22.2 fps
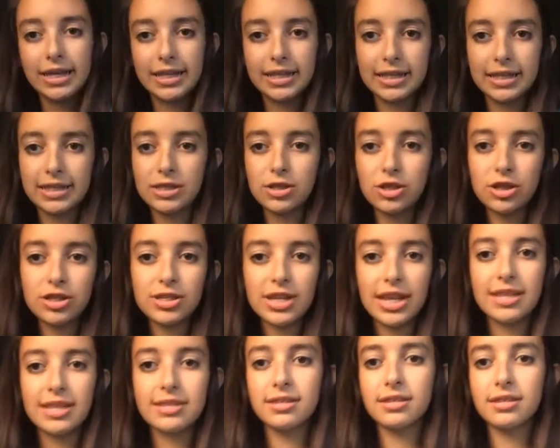It's
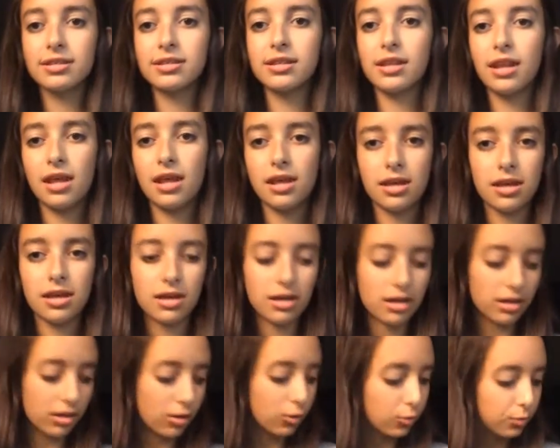just Aislyn
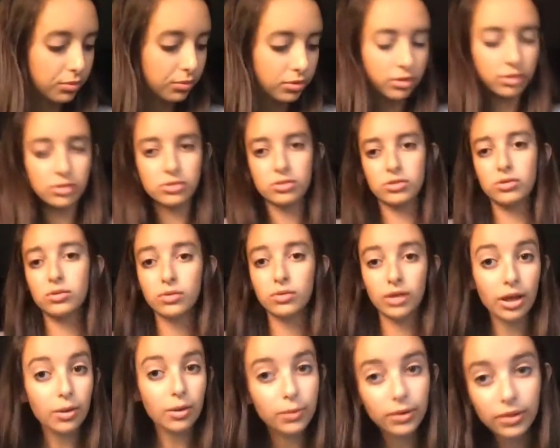today. I hope you guys are
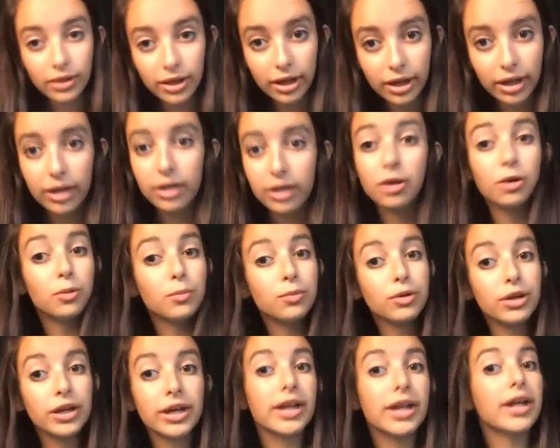okay with that. I know
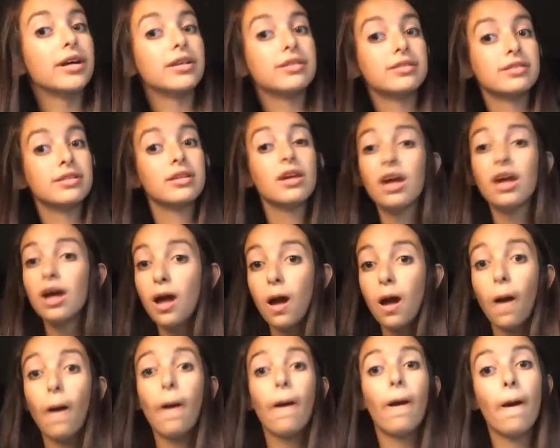Breanna's
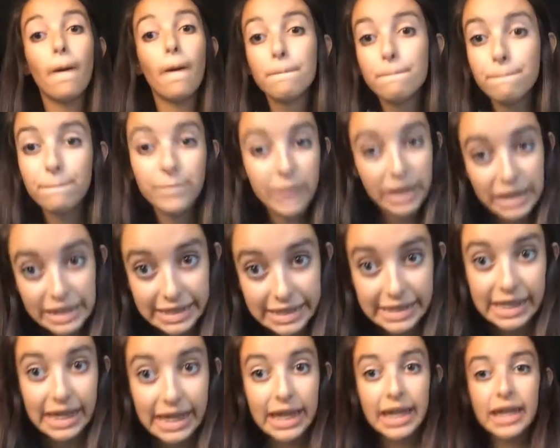
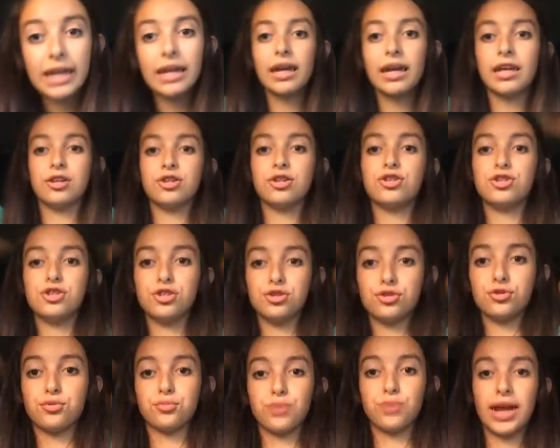amazing and
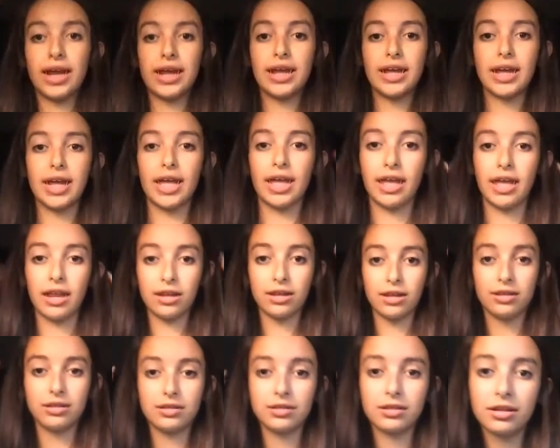she's great
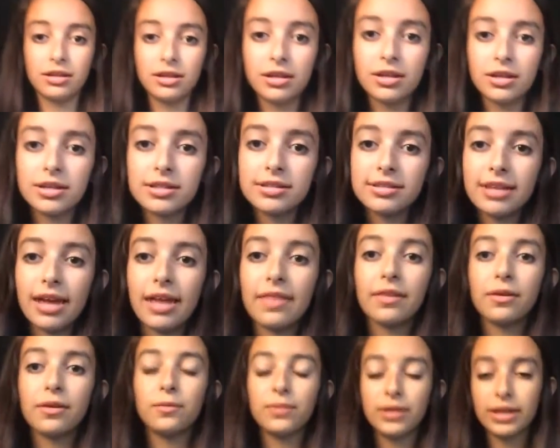and
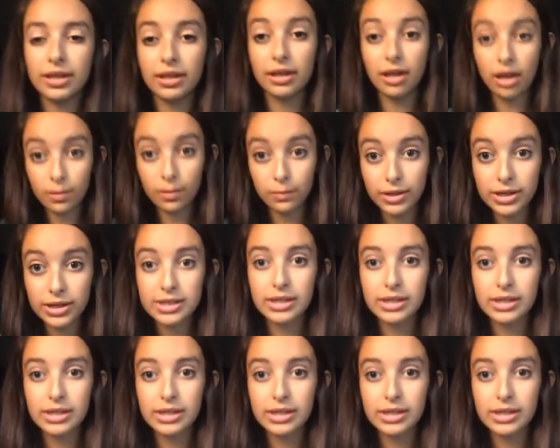sadly we cannot be